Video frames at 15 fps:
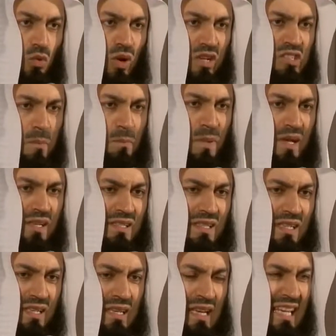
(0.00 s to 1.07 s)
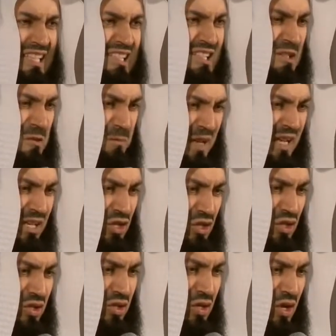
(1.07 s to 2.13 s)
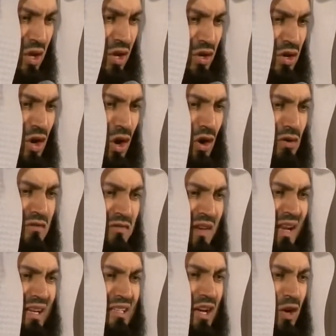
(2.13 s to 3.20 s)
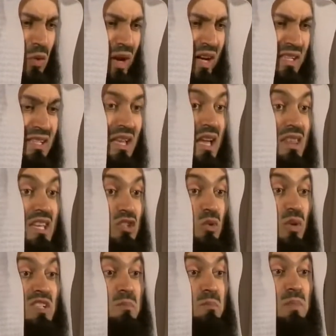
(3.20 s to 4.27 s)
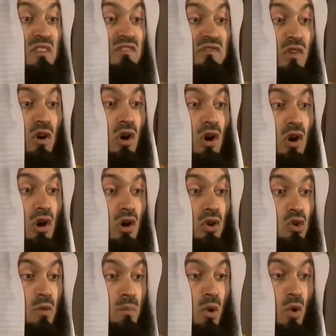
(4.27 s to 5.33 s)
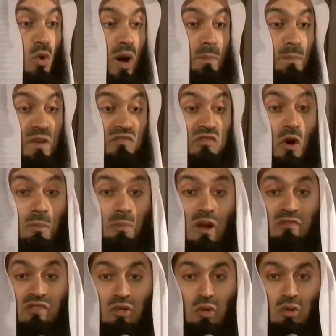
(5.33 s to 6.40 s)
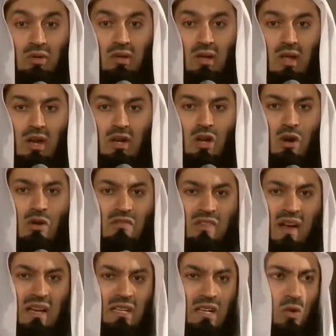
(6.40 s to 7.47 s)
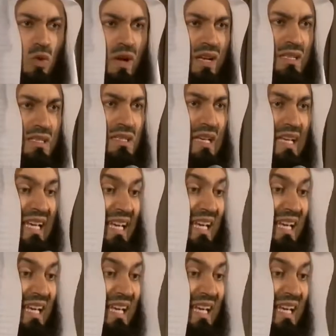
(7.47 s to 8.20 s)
what a person, his speech, no vulgar words. This was before nubuwah, before prophethood. No vulgar words.